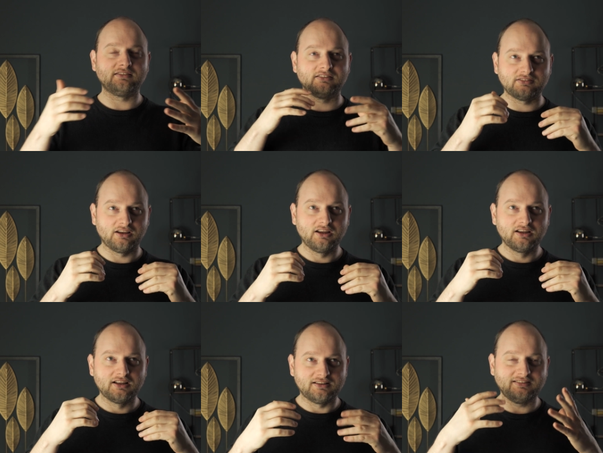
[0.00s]
this is
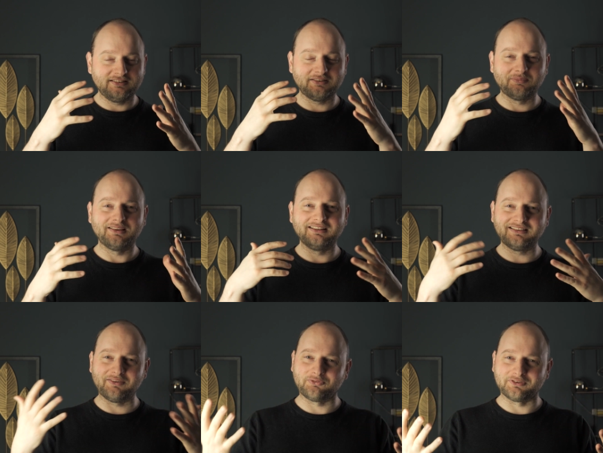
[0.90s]
this is something
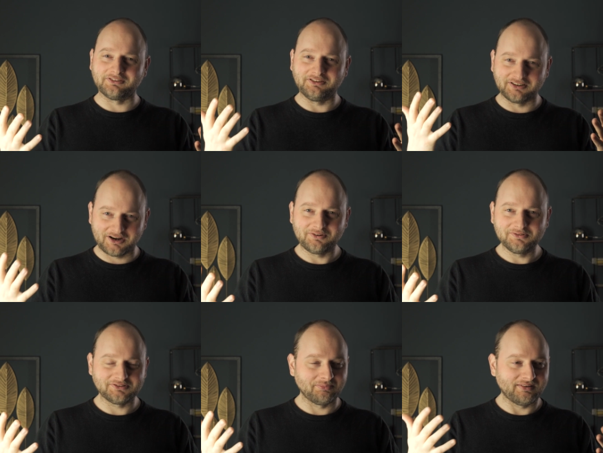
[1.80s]
different, you know,
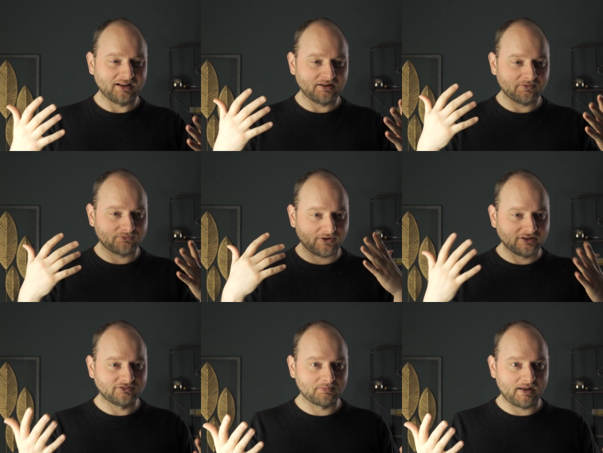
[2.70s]
something
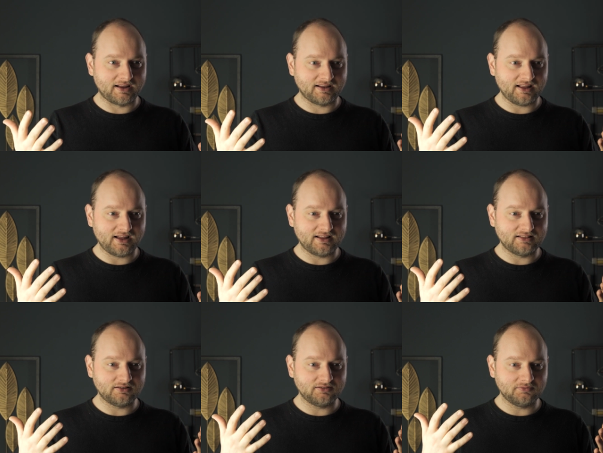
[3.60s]
fun to make.
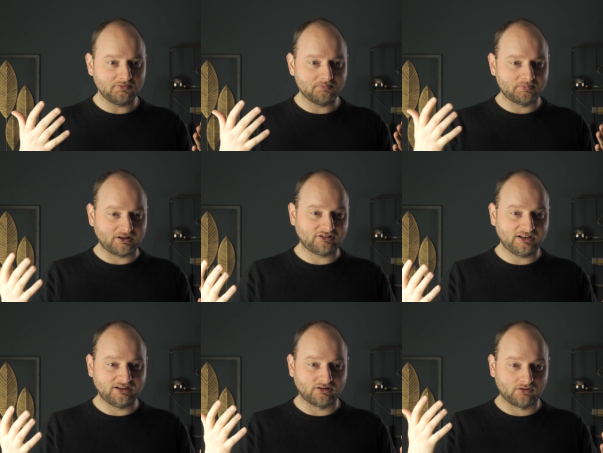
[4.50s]
And
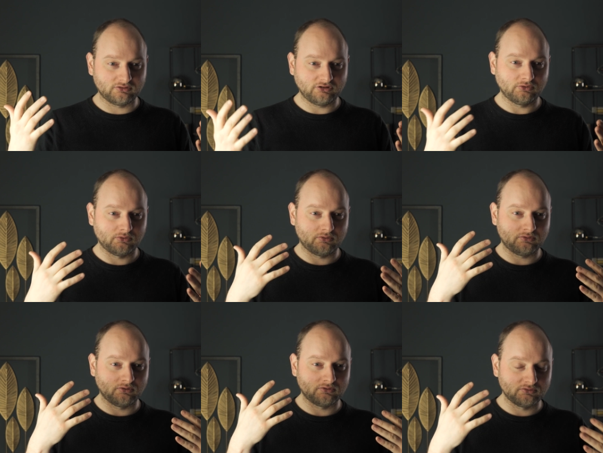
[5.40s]
basically the logical
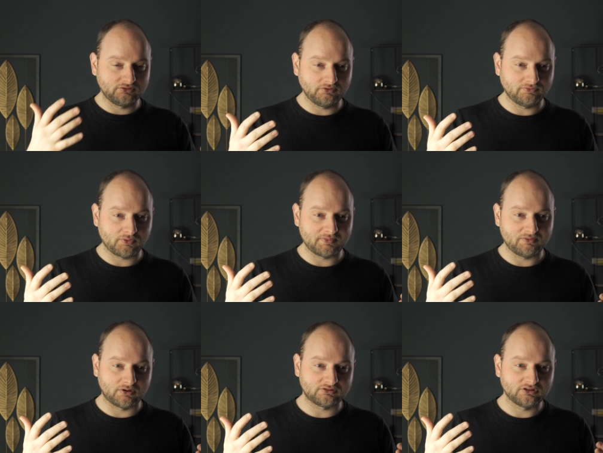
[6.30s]
conclusion for me
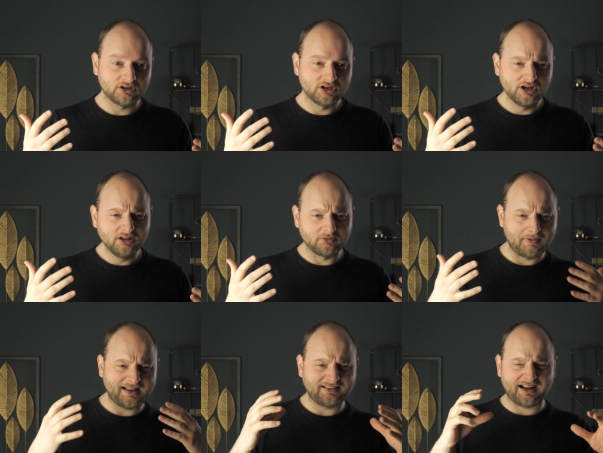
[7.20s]
was to
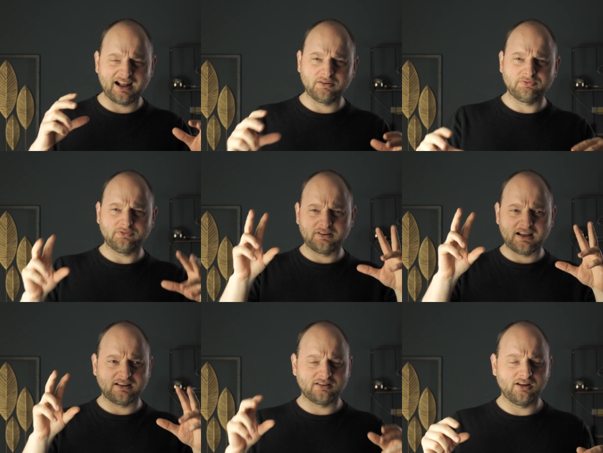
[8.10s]
make it kind of
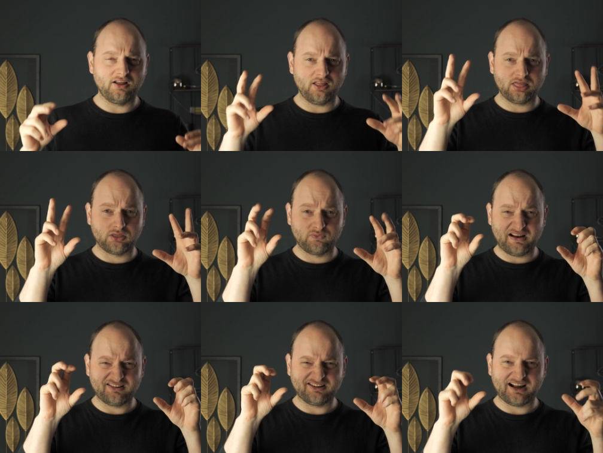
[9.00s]
like a
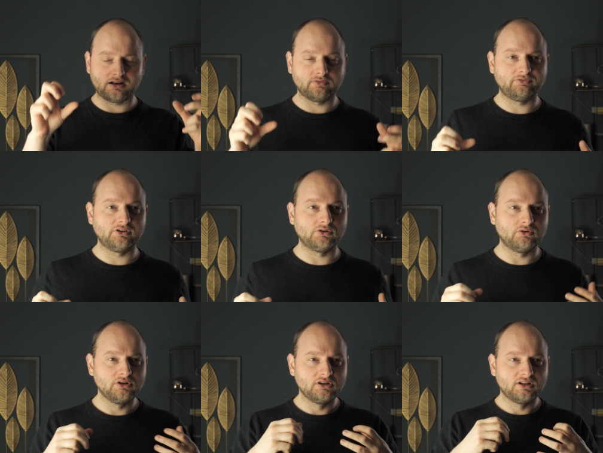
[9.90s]
thriller kind of feel.